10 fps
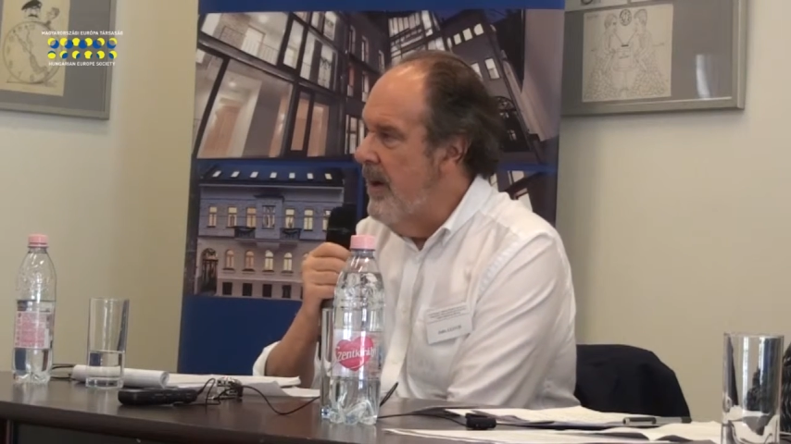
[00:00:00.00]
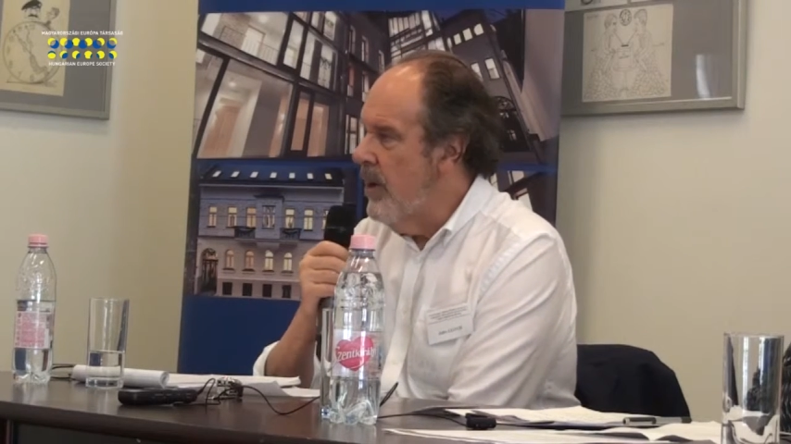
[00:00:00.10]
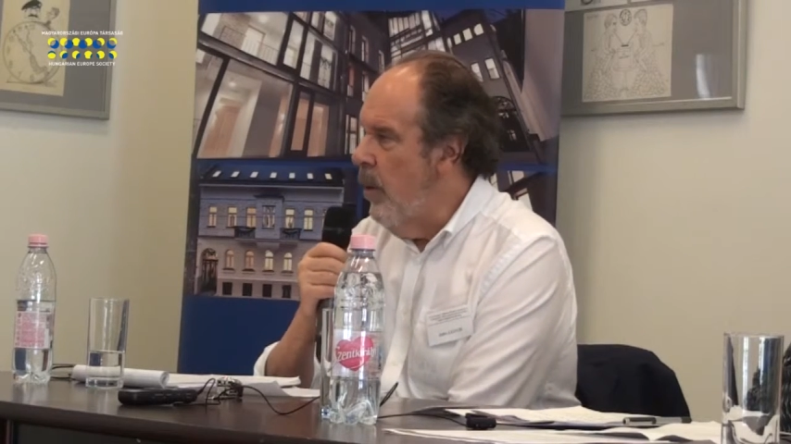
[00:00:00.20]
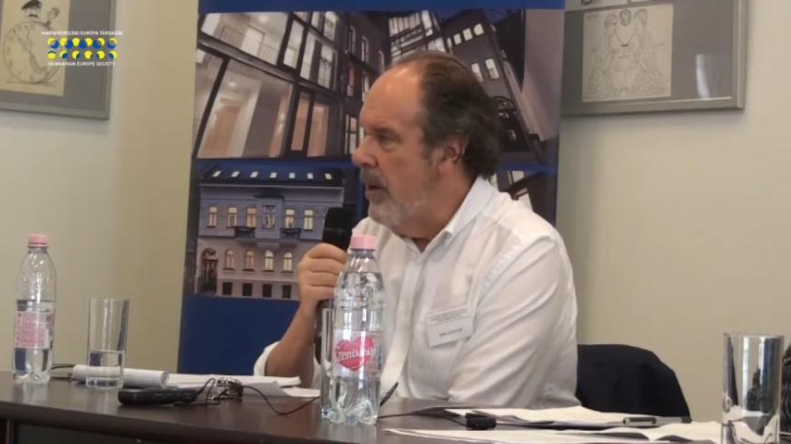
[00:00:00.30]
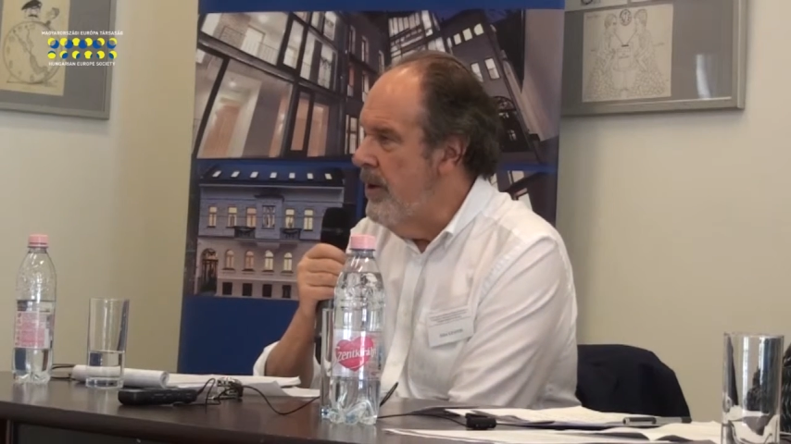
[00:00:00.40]
an
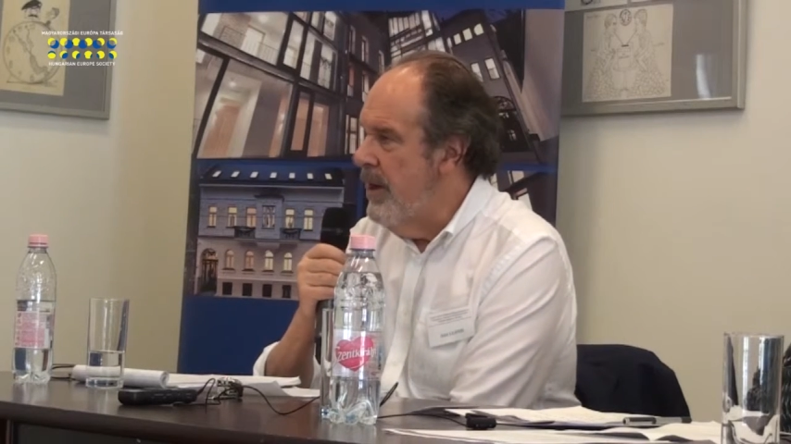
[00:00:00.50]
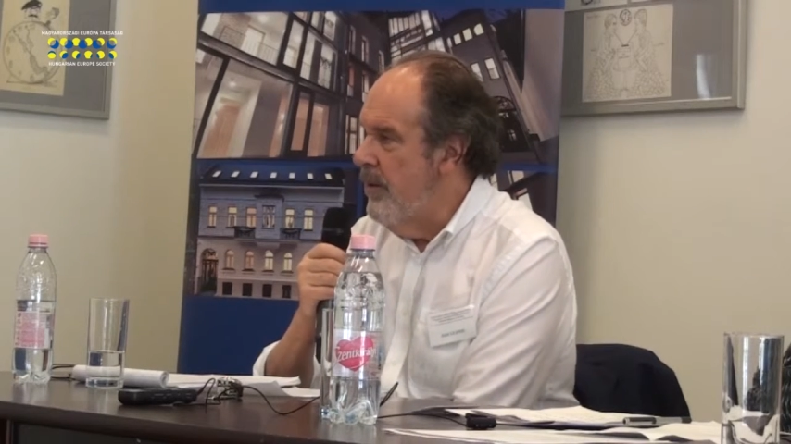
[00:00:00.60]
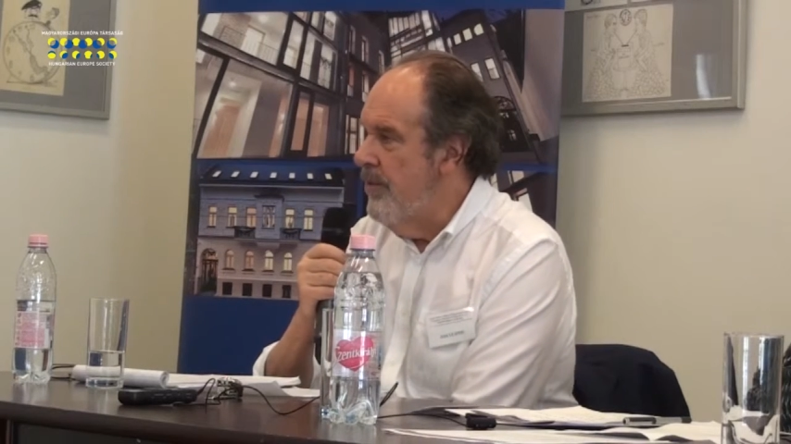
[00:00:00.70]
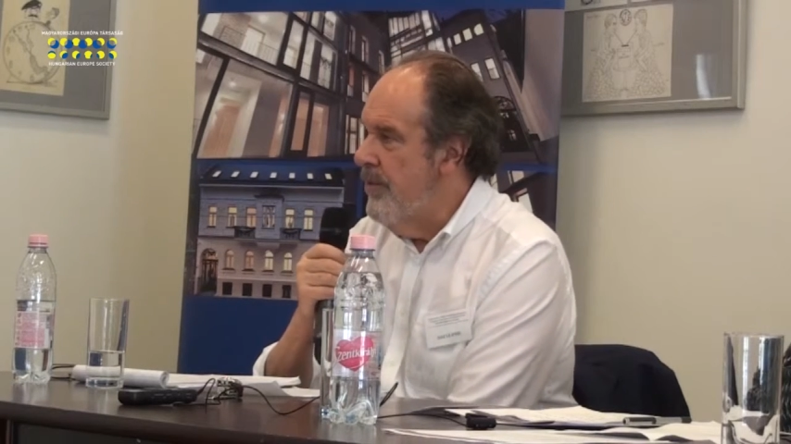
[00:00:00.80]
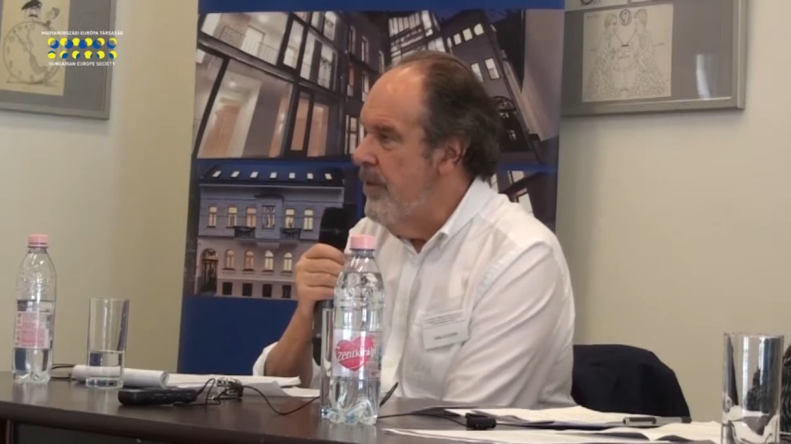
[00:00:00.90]

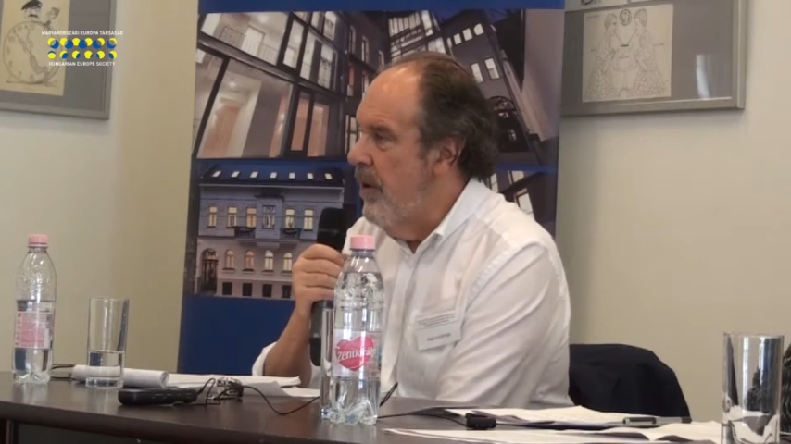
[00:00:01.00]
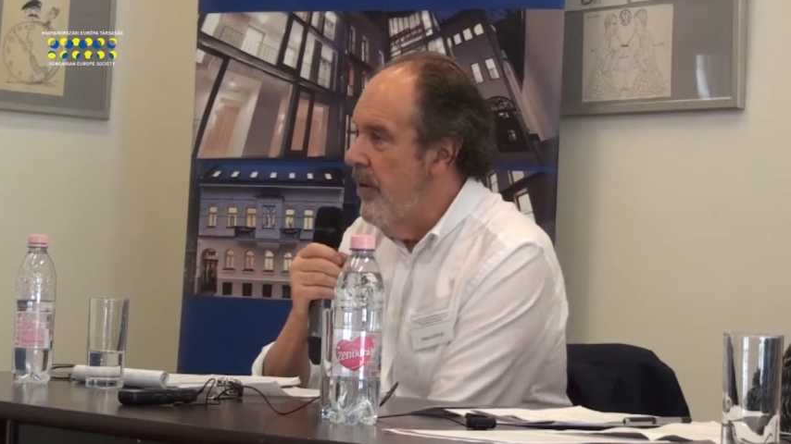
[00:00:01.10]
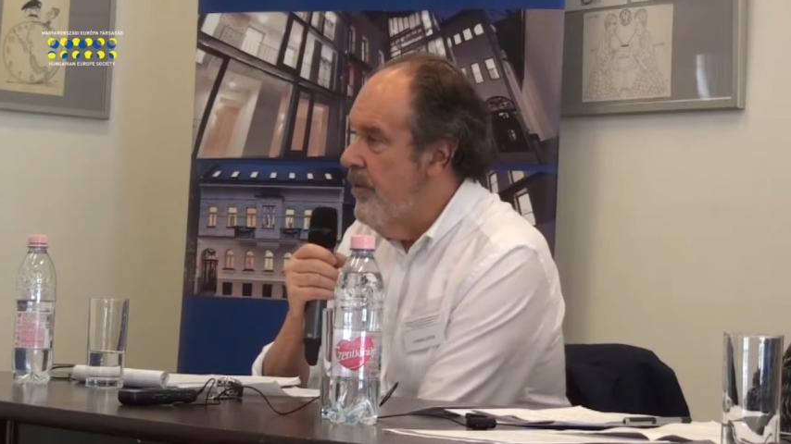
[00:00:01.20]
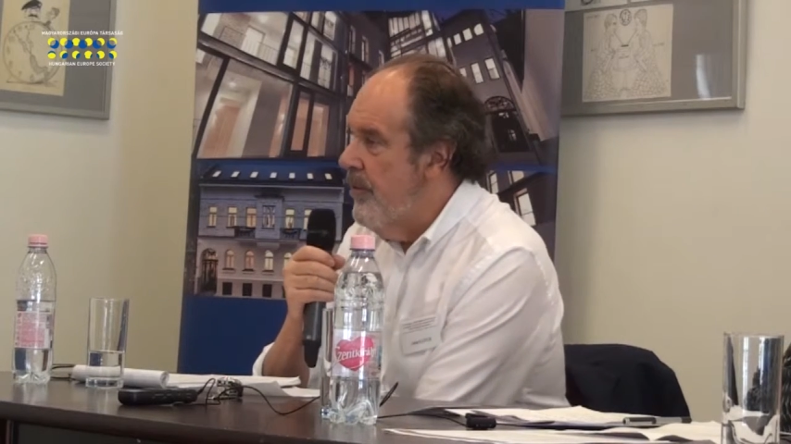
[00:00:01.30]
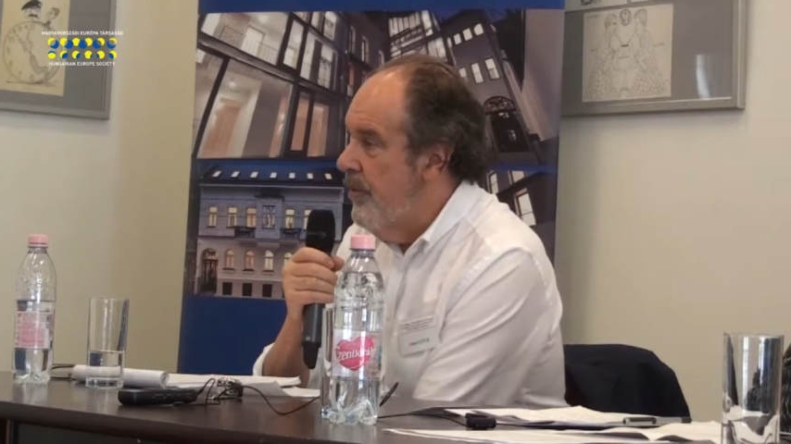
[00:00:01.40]
equality
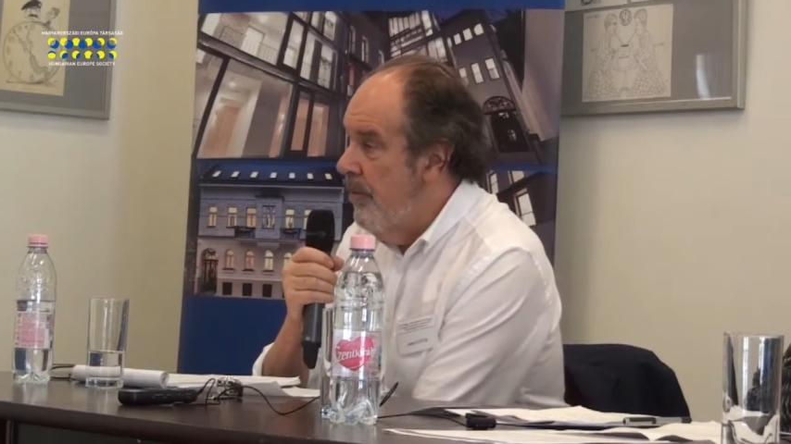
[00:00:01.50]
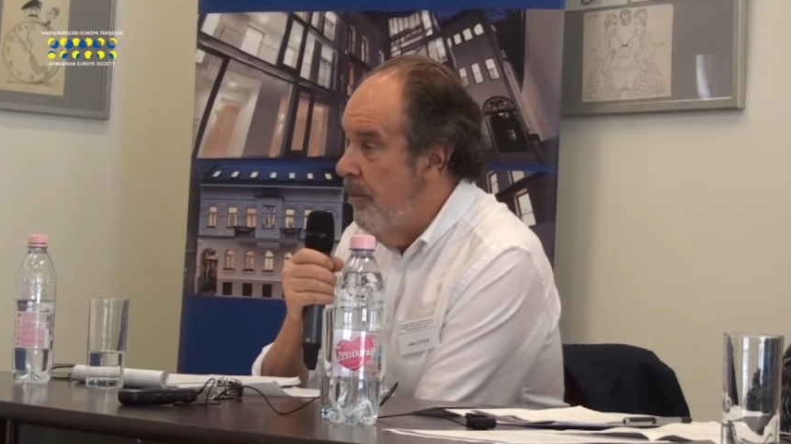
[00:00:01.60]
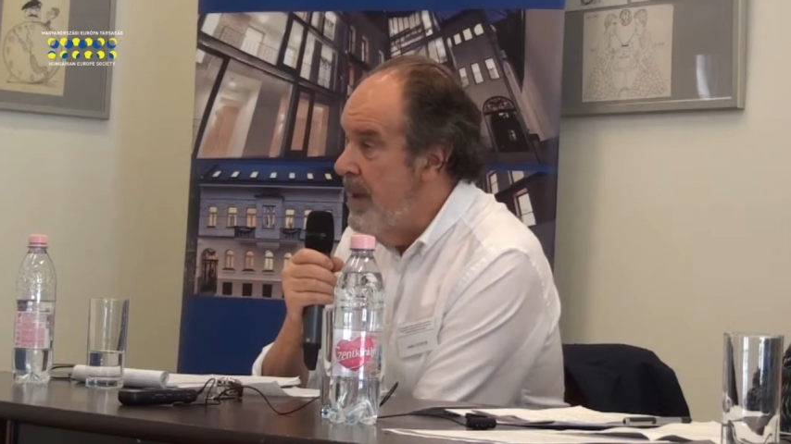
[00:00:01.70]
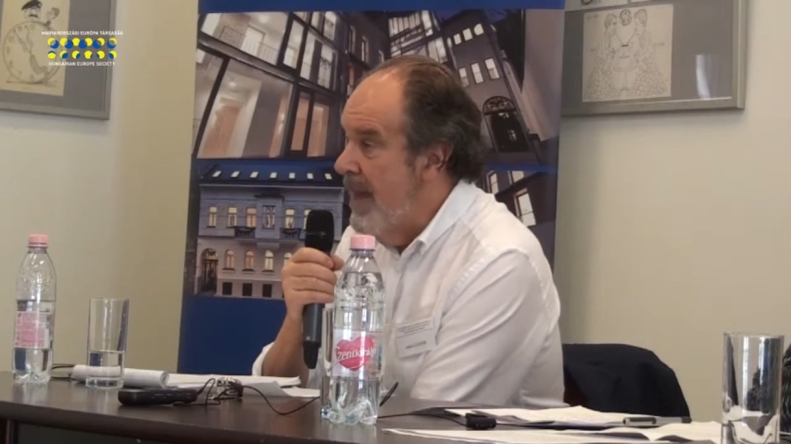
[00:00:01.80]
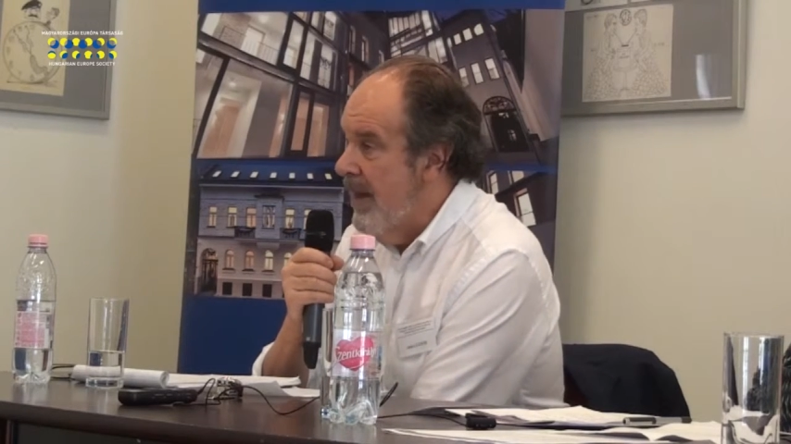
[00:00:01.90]

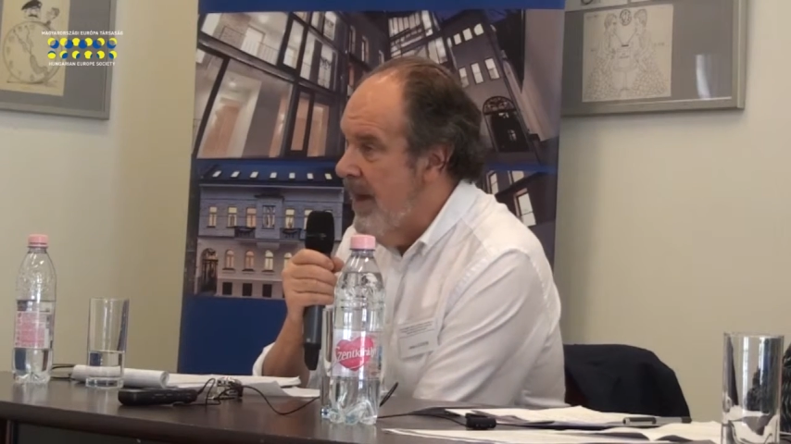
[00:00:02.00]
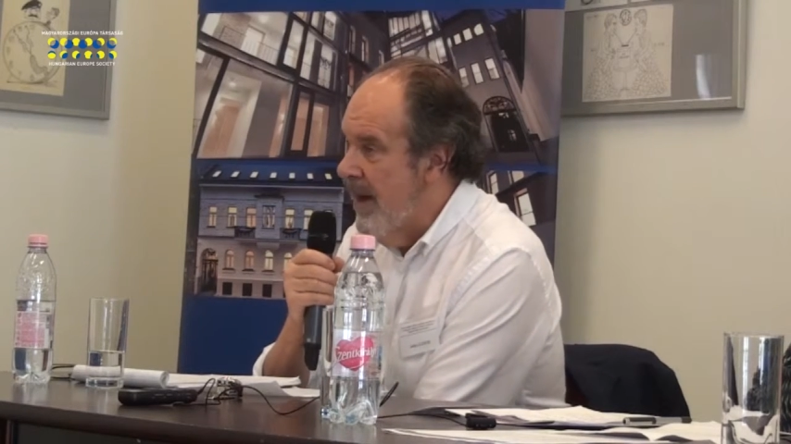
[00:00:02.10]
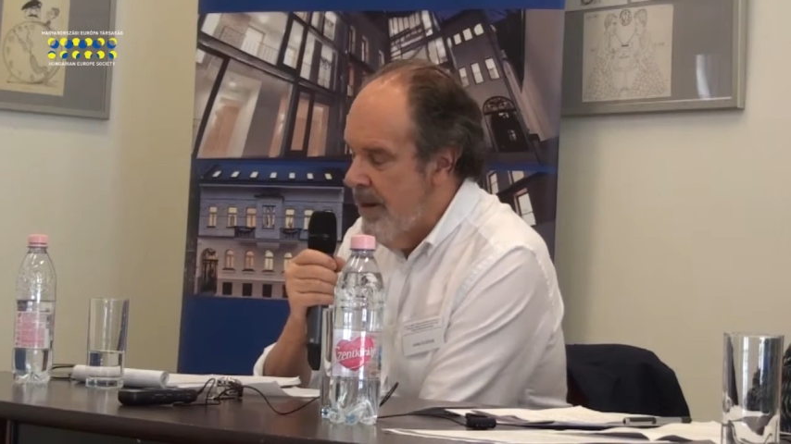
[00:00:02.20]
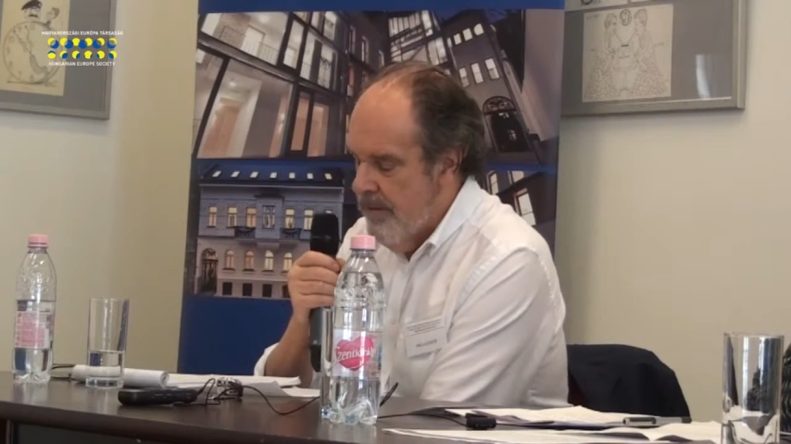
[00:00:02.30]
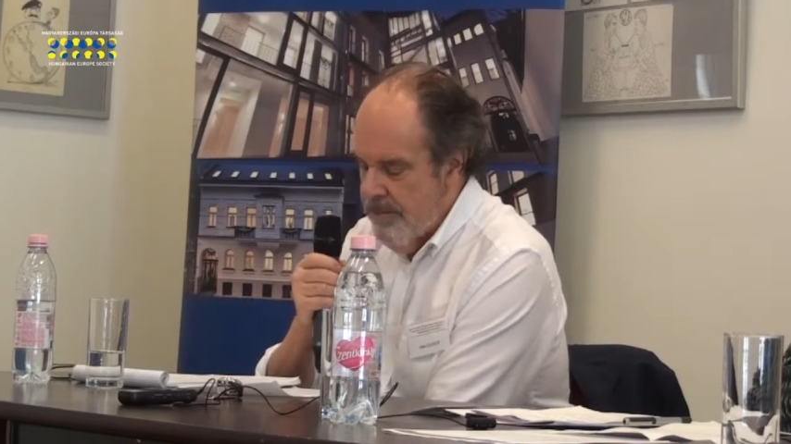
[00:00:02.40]
of being
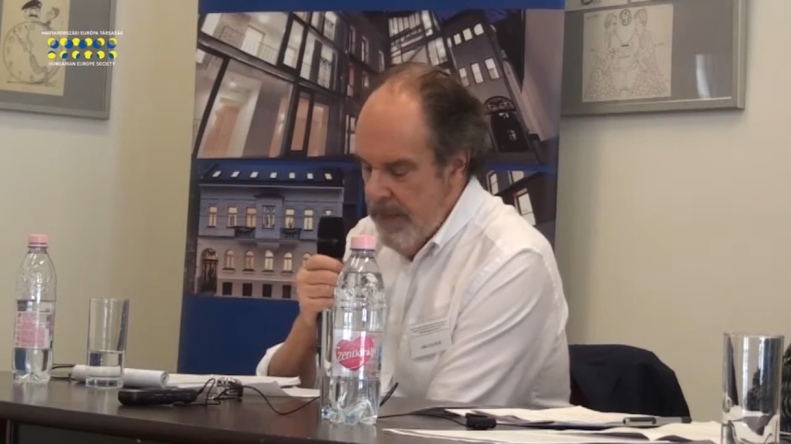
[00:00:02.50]
there,